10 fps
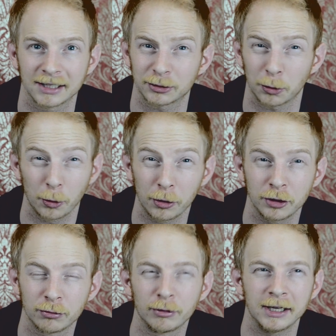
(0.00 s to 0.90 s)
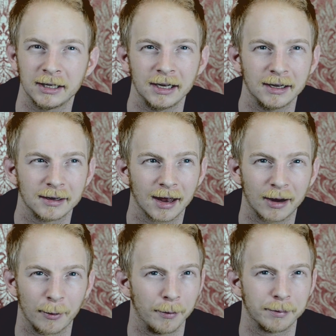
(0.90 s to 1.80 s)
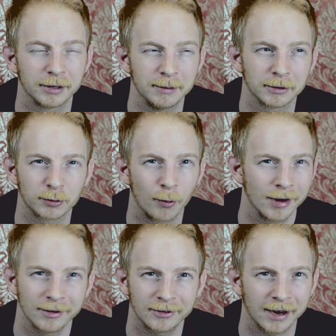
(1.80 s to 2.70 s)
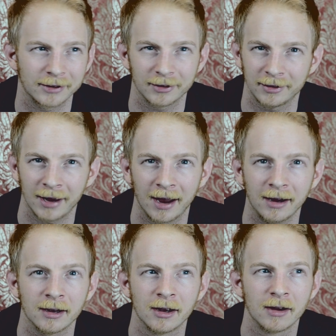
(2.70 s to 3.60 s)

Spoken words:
That's all you really need, like pretty much one text a day